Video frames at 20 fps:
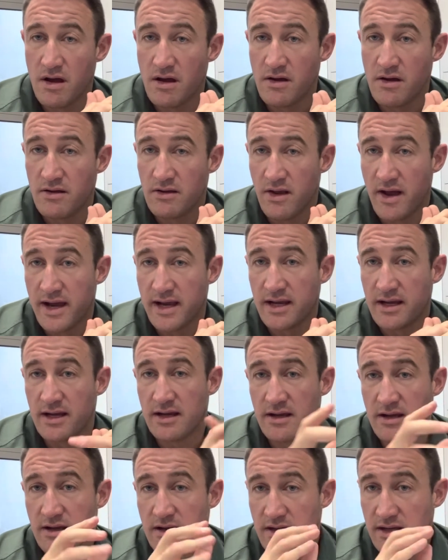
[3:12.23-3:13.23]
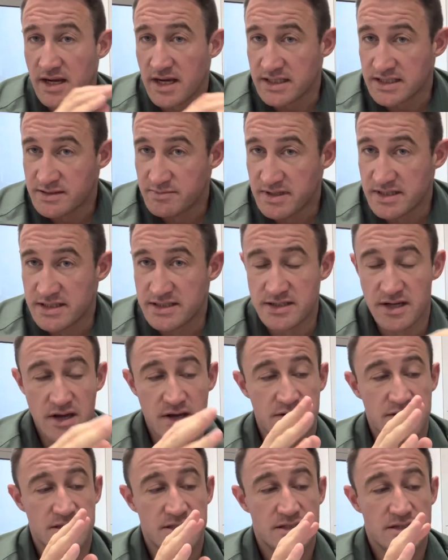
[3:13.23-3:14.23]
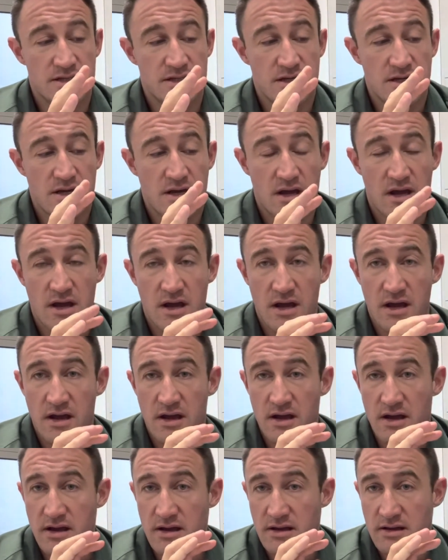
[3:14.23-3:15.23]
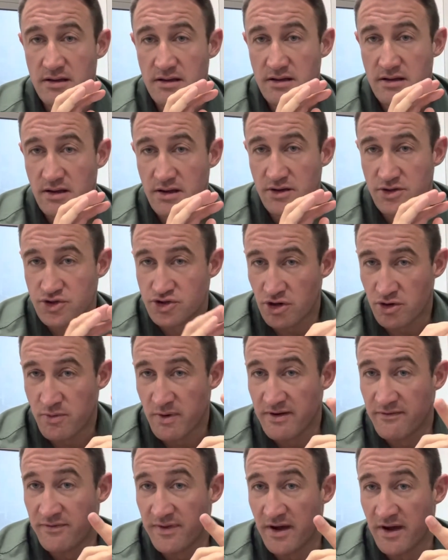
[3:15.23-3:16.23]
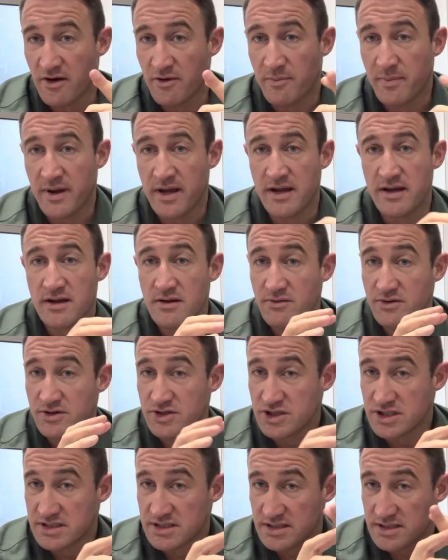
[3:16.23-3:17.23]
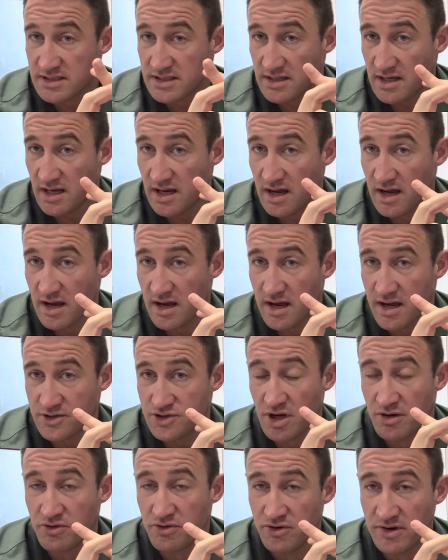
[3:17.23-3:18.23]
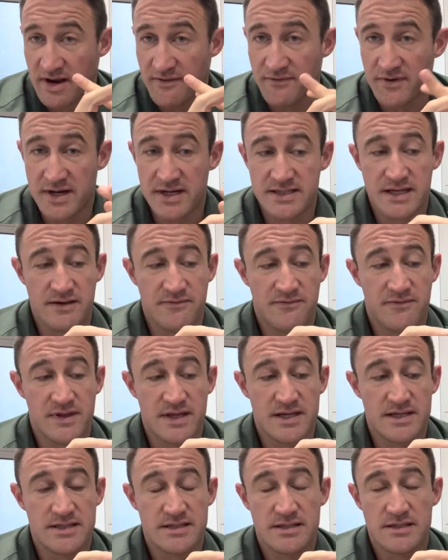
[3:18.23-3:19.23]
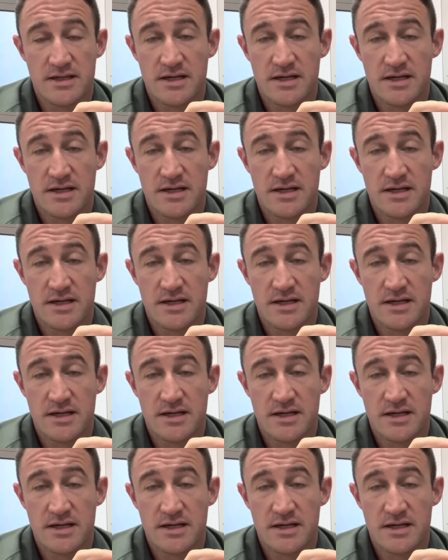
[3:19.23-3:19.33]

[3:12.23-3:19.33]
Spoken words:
like custom inserts, shockwave therapy, which has shown good efficacy for this.